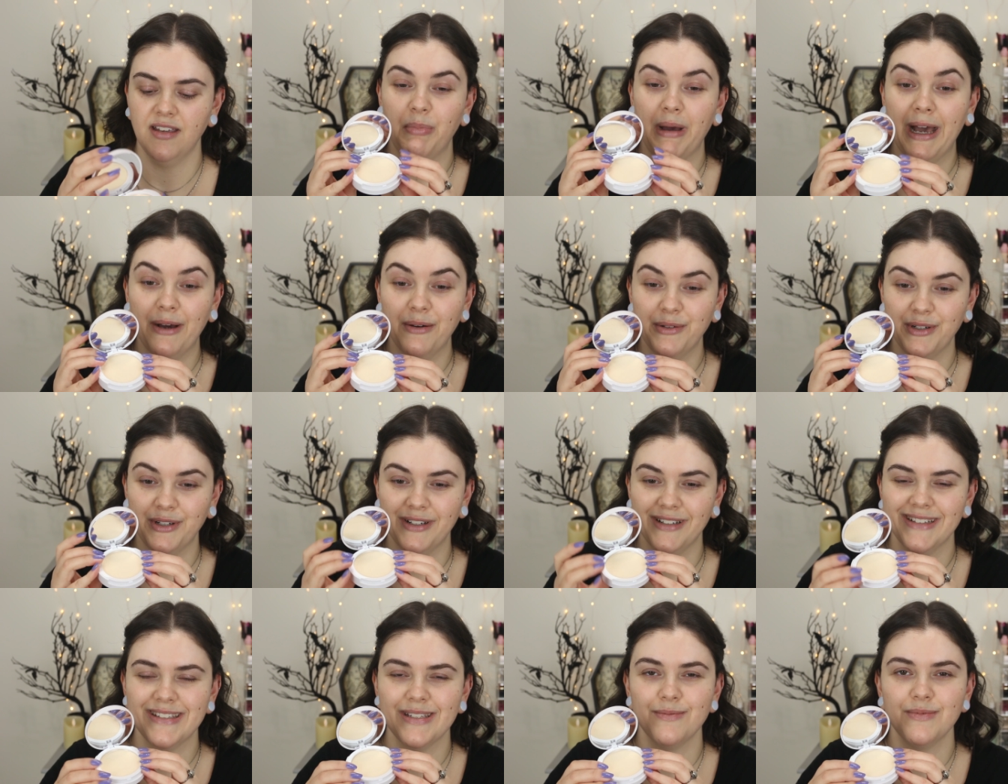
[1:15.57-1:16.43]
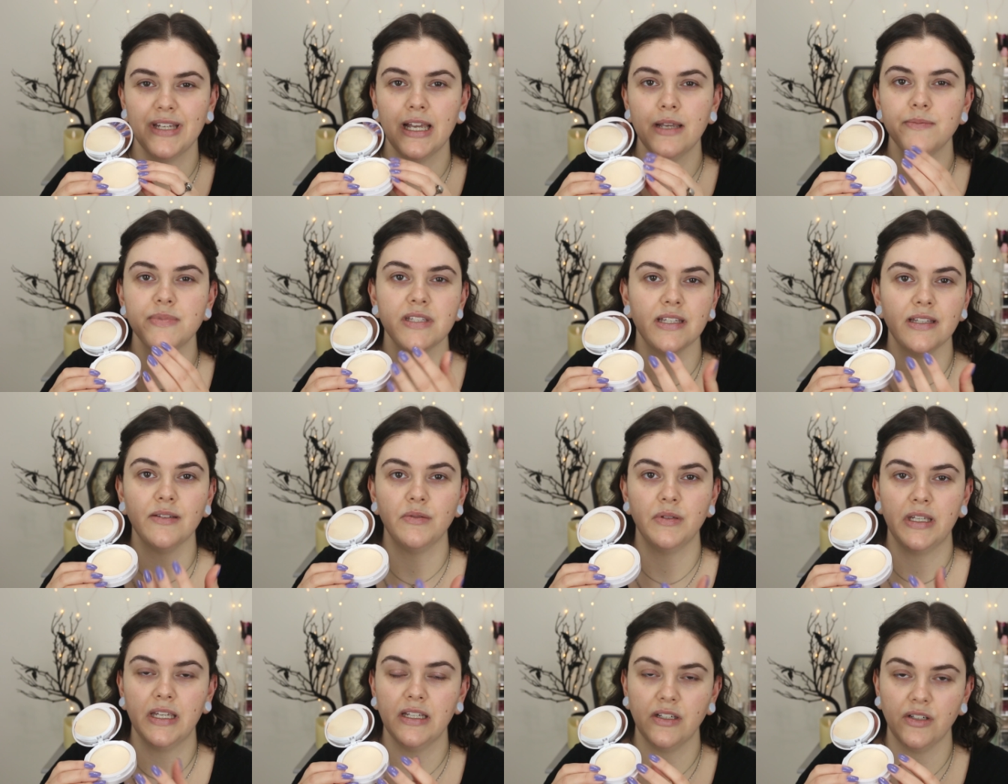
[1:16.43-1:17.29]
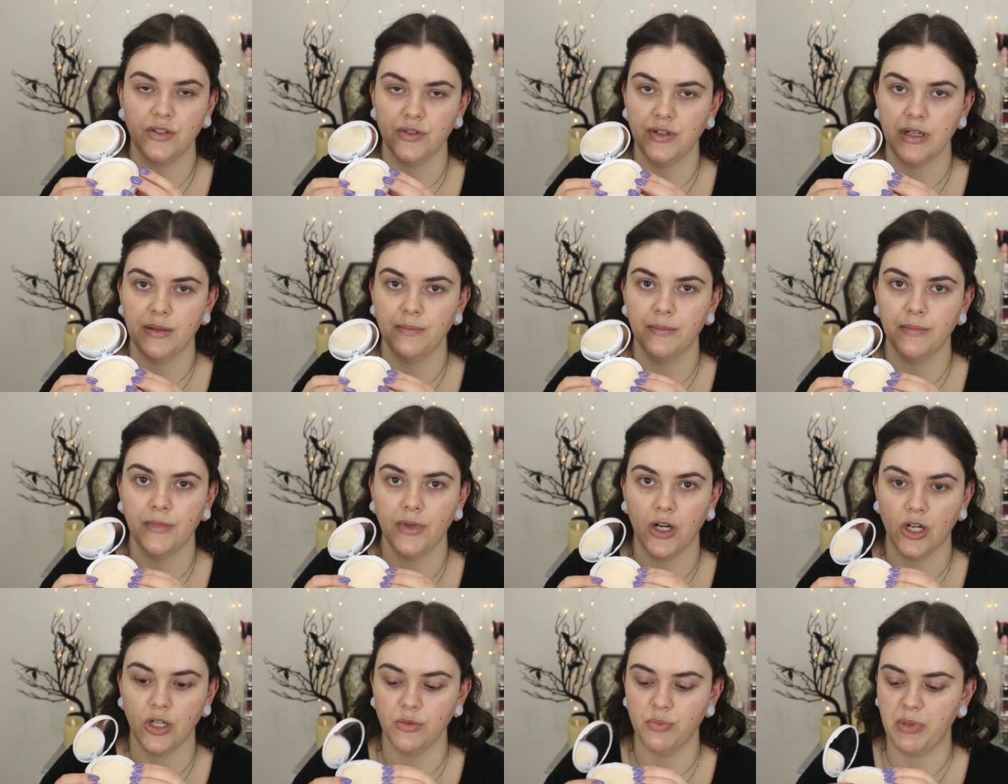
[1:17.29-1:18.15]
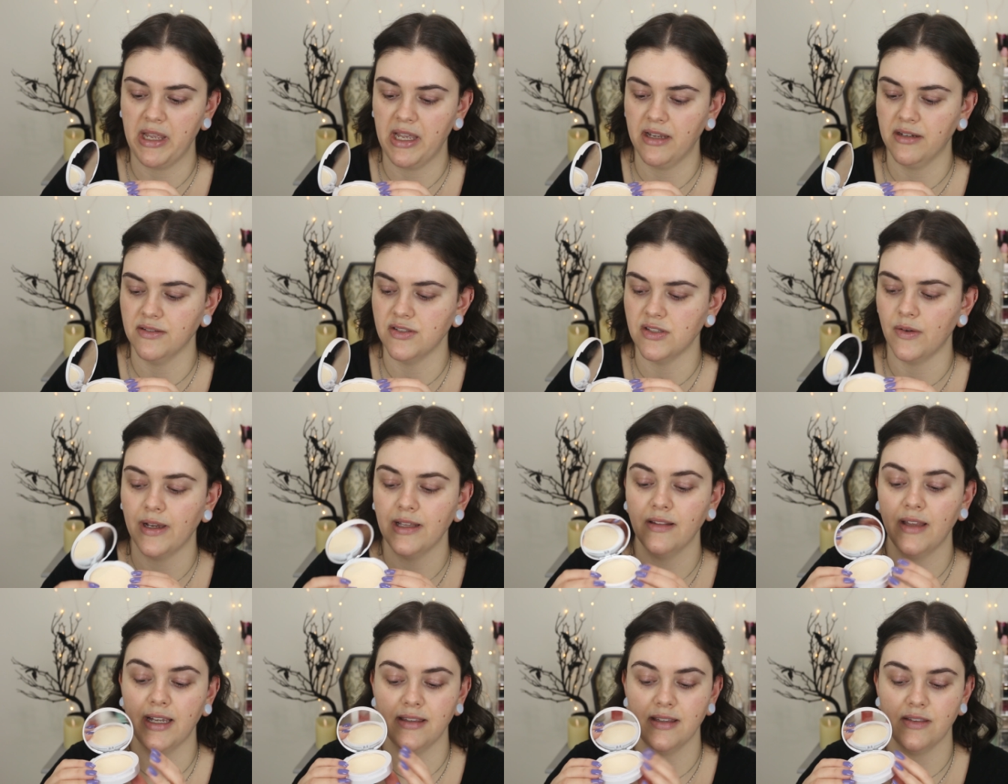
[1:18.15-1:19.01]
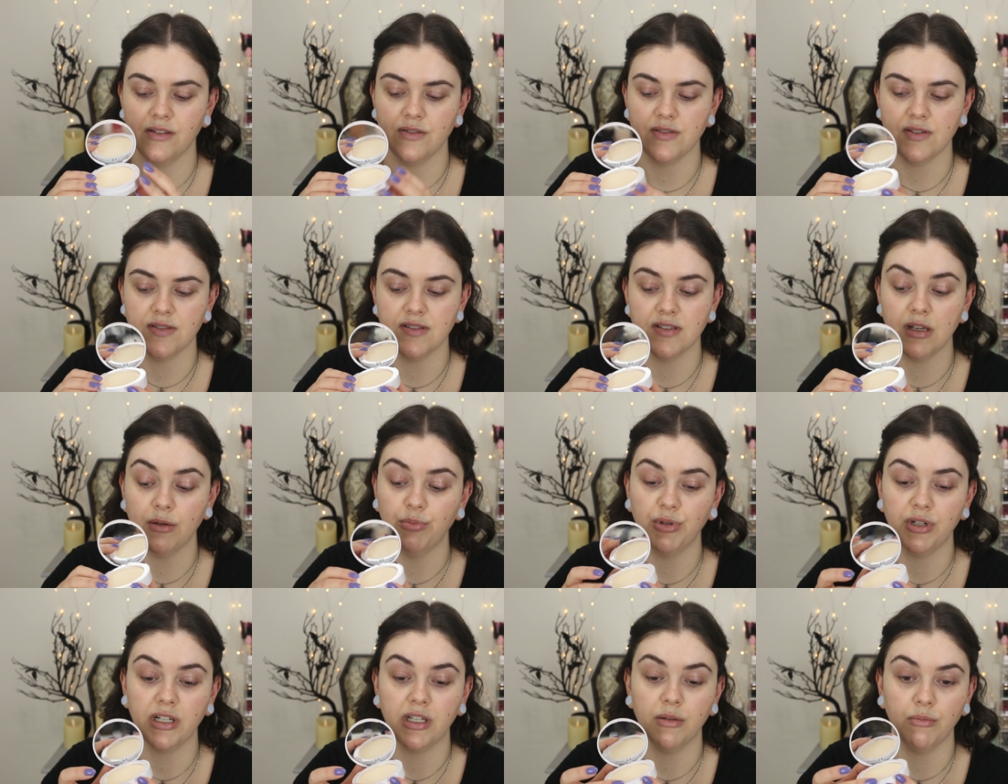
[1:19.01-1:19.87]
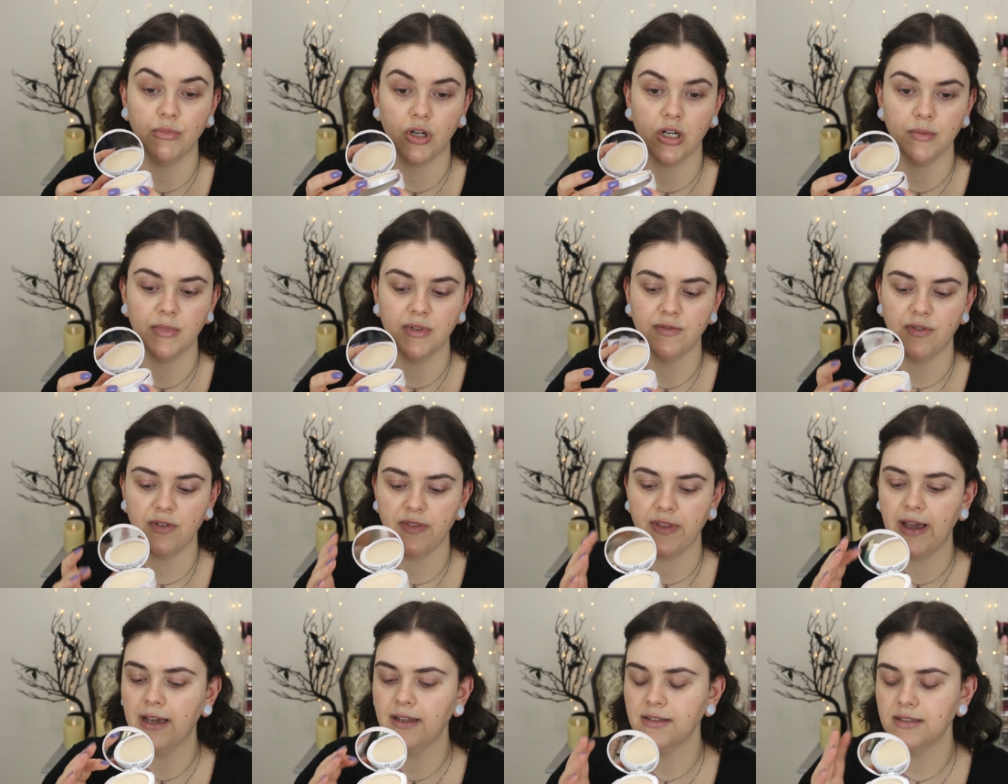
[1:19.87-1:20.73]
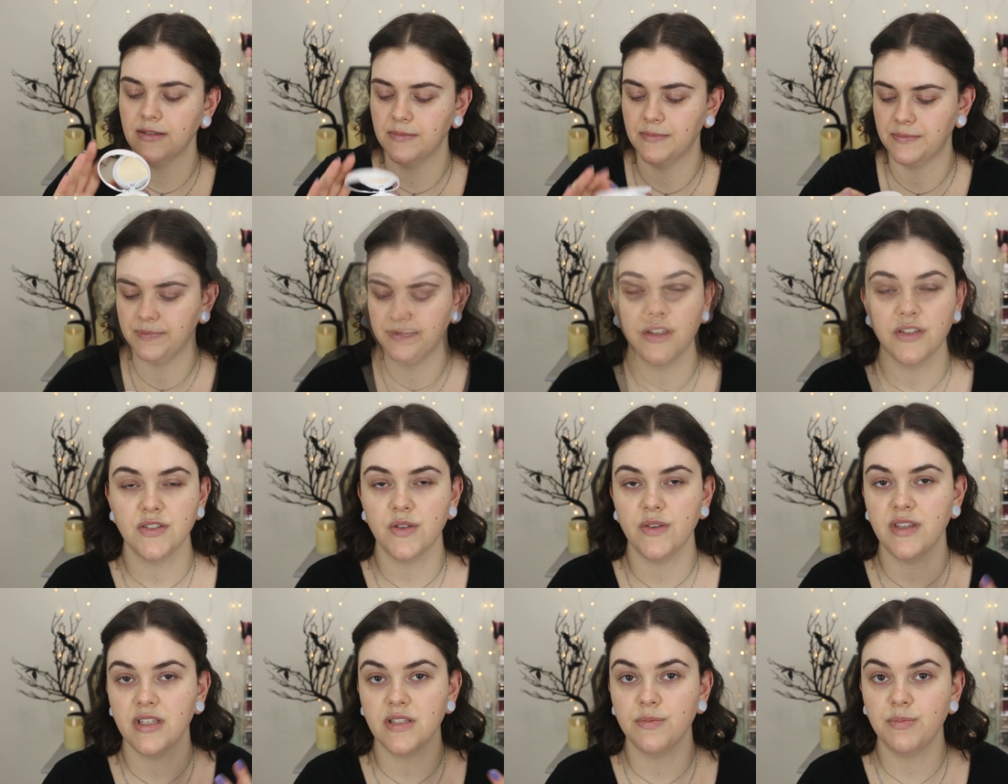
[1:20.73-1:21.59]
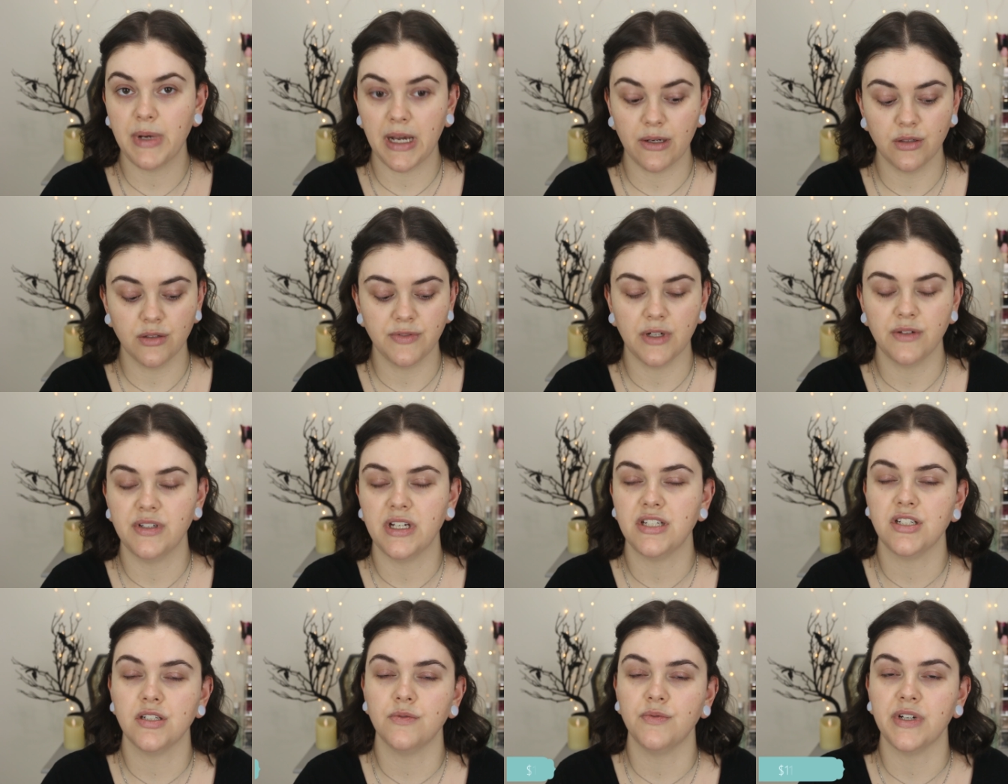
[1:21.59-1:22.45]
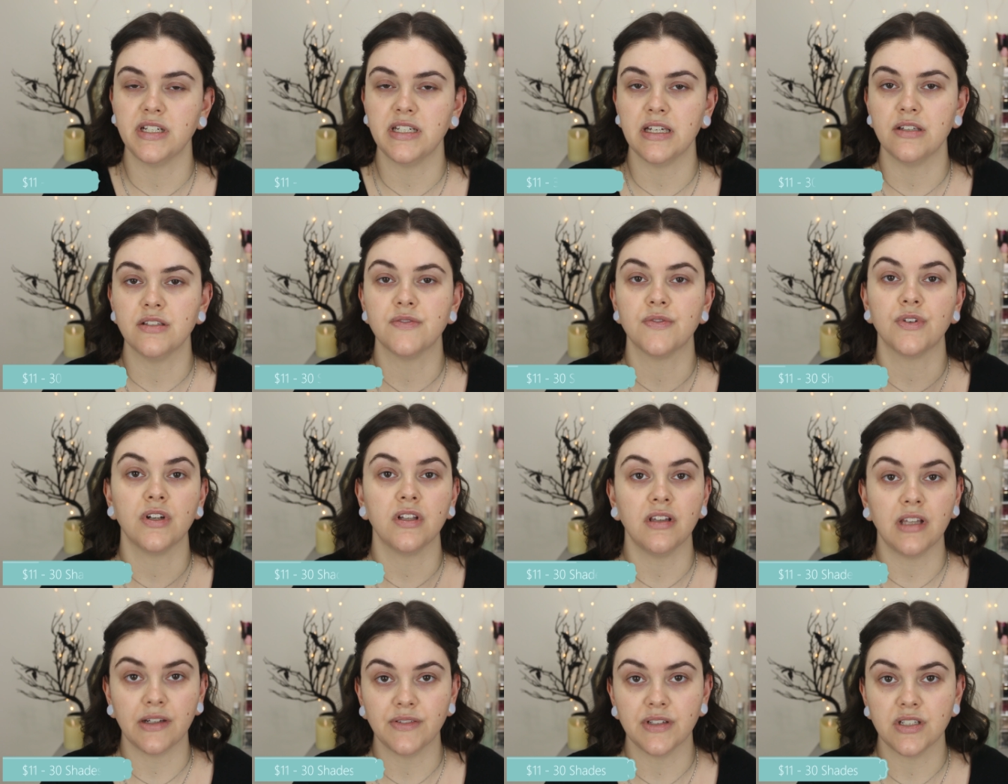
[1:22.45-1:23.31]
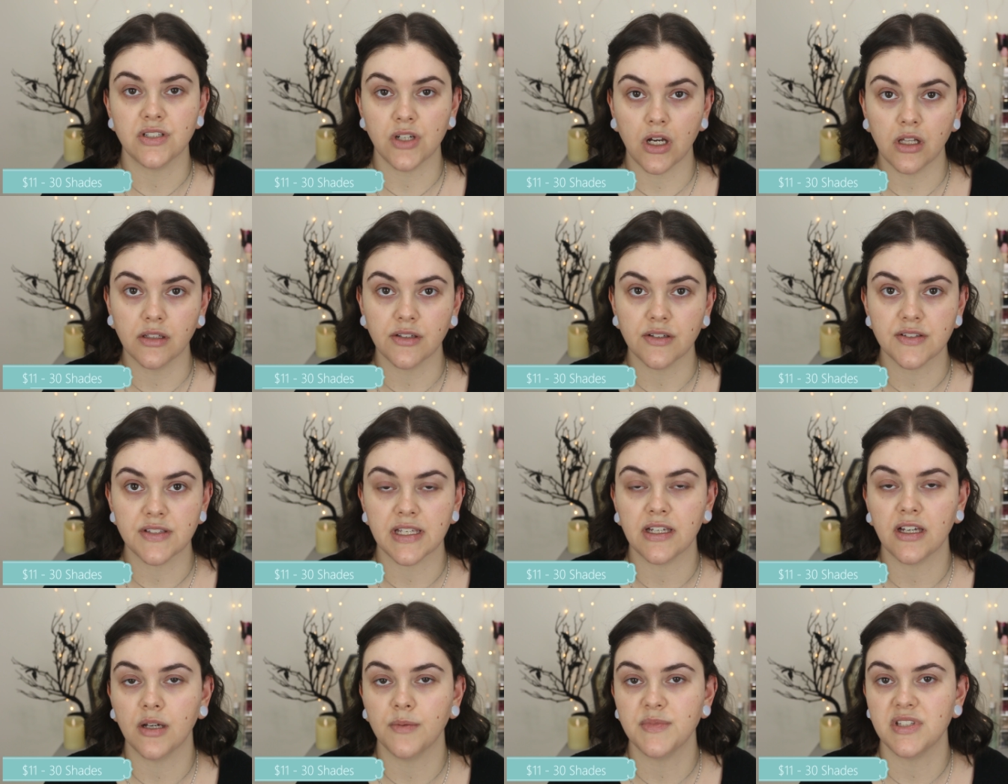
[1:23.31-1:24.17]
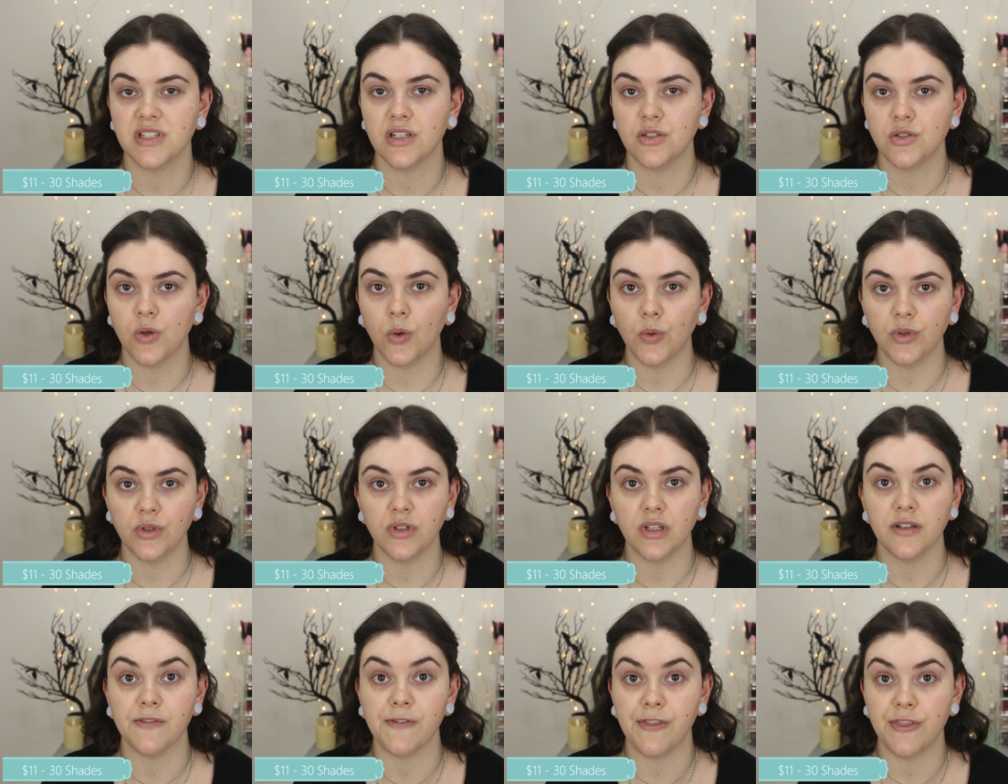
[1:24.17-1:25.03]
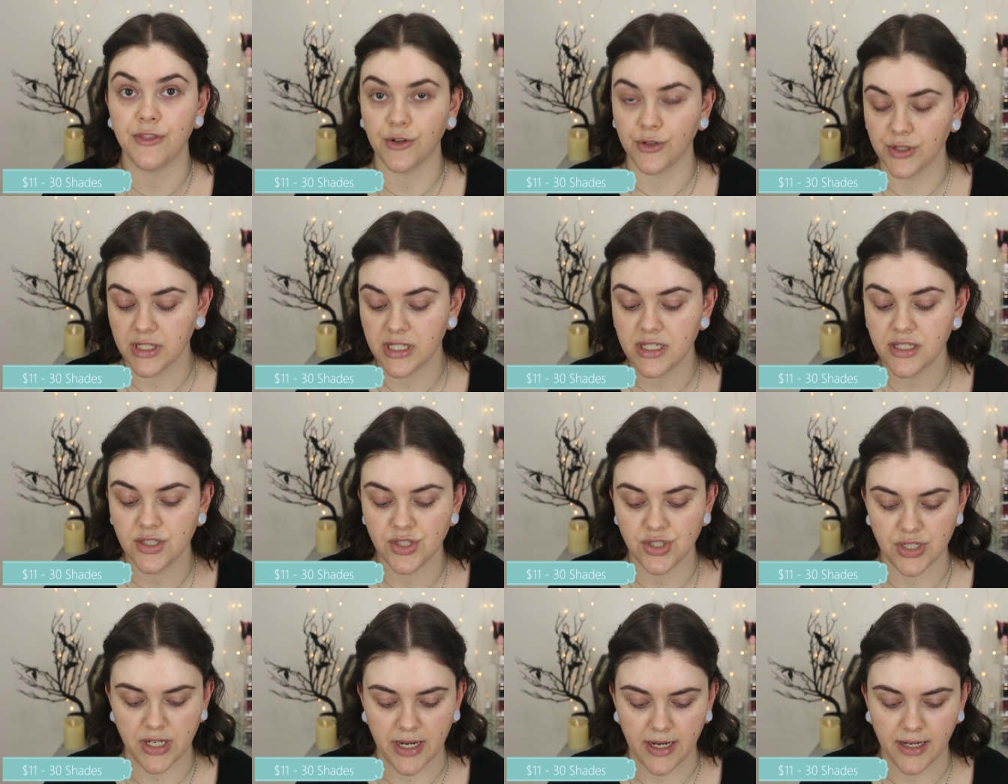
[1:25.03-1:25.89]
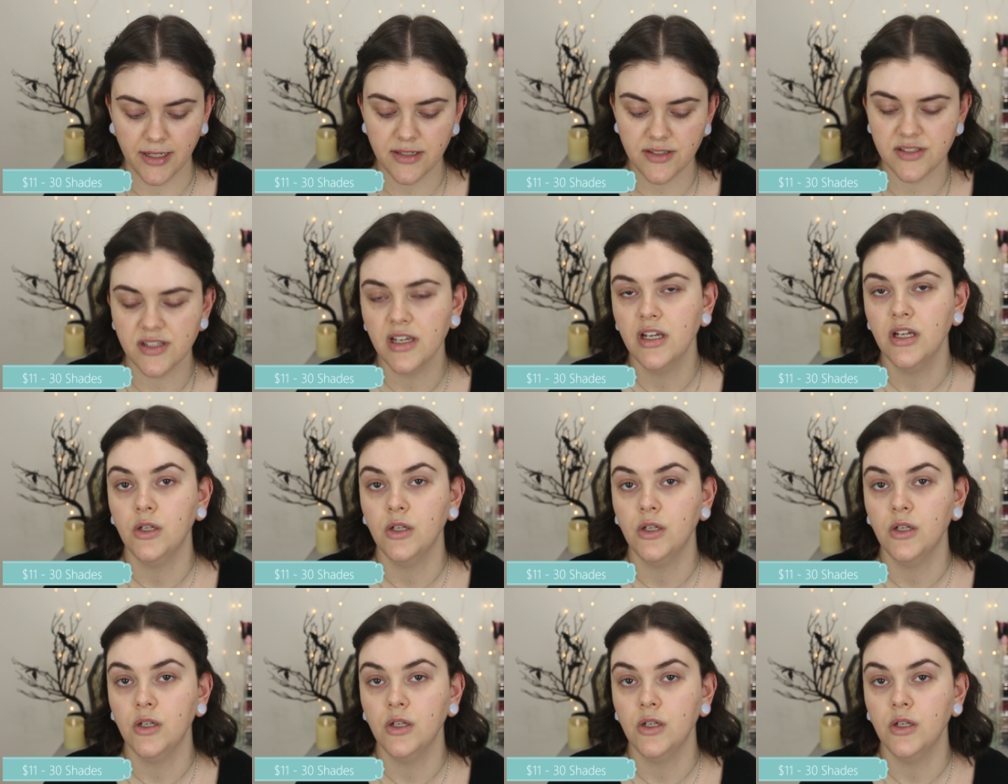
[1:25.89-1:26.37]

powder, sometimes it can create hard pan. So I like that there's a separate compartment for that. So this powder foundation retails for $11. It comes in a total of 30 shades,